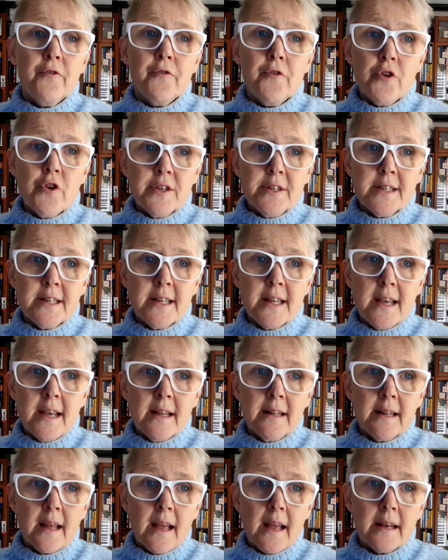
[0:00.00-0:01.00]
First
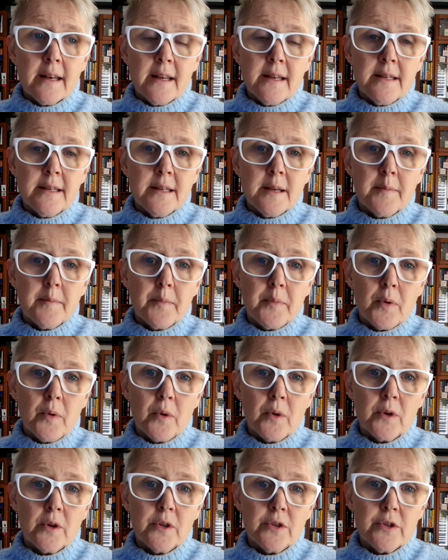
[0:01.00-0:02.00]
thing that is
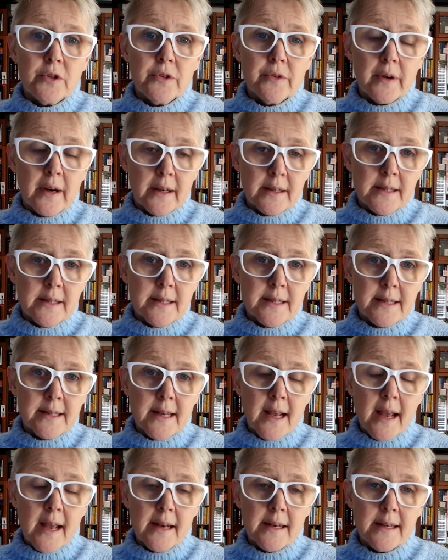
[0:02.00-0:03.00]
important to
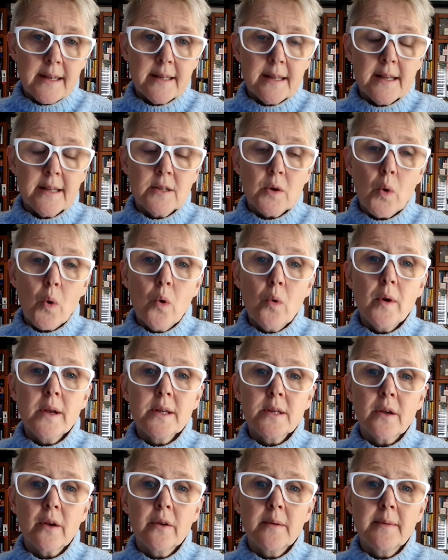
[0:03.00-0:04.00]
understand is it's
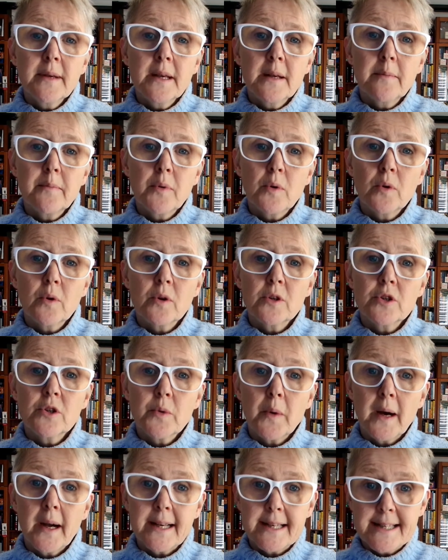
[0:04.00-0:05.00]
always going to be important
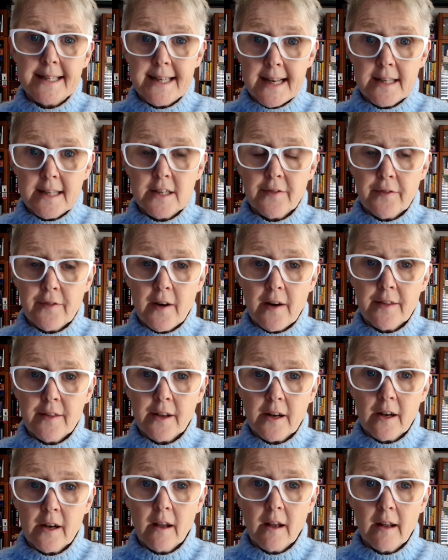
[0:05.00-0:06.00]
to identify the
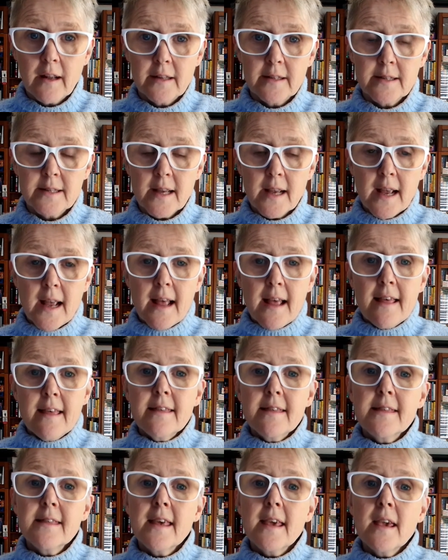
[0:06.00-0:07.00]
clients.
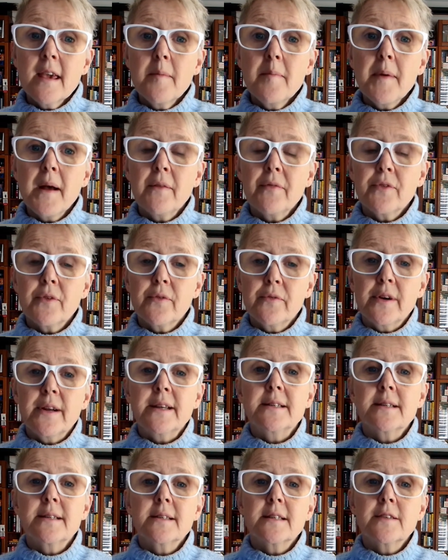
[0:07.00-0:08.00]
Think about the
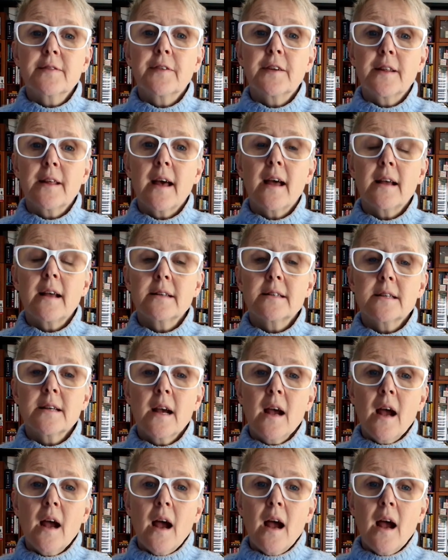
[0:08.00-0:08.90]
reasons for that.